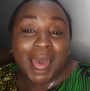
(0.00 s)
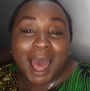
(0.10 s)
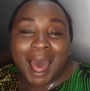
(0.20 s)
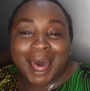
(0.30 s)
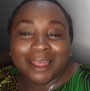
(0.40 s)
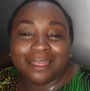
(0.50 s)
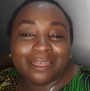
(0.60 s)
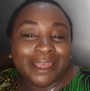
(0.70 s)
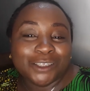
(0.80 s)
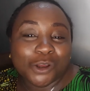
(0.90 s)
and
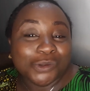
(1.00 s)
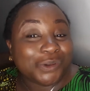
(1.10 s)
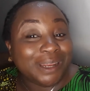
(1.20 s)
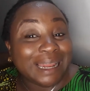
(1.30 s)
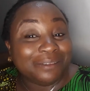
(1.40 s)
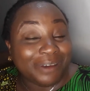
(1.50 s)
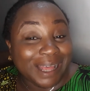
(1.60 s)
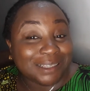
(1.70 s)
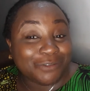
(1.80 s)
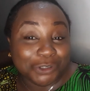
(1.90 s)
thanks also in
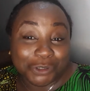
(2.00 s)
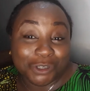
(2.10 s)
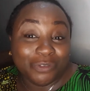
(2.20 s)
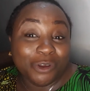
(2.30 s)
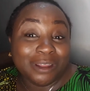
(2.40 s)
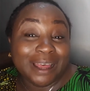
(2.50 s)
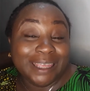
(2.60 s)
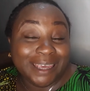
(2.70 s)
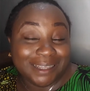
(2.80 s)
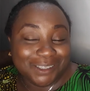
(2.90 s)
advance for those of you that are
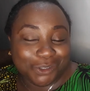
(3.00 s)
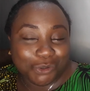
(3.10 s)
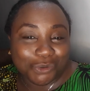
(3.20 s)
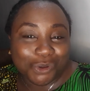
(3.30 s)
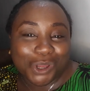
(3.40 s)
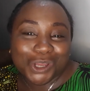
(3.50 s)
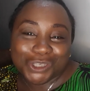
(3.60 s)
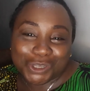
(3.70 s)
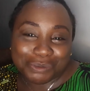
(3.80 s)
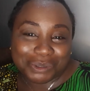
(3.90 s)
yet to
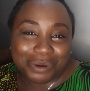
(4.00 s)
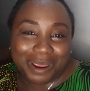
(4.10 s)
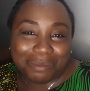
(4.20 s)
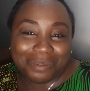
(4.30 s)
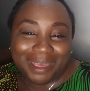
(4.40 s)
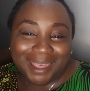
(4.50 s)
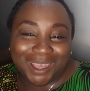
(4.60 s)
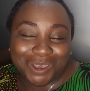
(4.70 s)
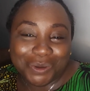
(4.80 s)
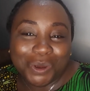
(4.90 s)
subscribe. Thank
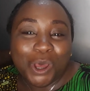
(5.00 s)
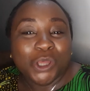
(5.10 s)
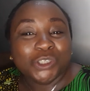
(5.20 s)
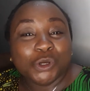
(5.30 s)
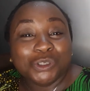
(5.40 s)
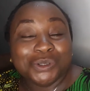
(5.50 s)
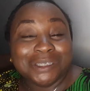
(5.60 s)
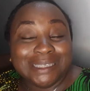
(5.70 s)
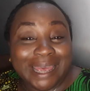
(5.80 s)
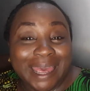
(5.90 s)
you. So
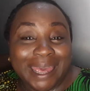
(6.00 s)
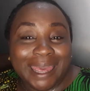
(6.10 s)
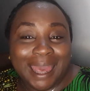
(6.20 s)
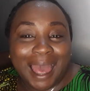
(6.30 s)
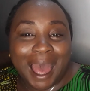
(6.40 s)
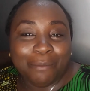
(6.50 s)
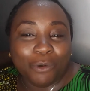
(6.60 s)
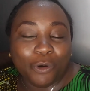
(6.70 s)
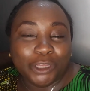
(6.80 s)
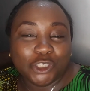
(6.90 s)
today I'm
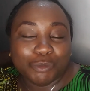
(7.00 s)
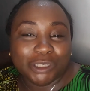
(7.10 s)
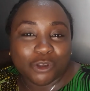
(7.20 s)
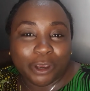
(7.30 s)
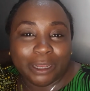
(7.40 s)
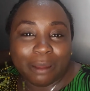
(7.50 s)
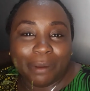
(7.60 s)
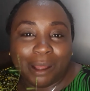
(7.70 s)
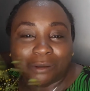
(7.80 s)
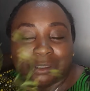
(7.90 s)
going to be talking
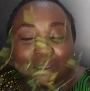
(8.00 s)
about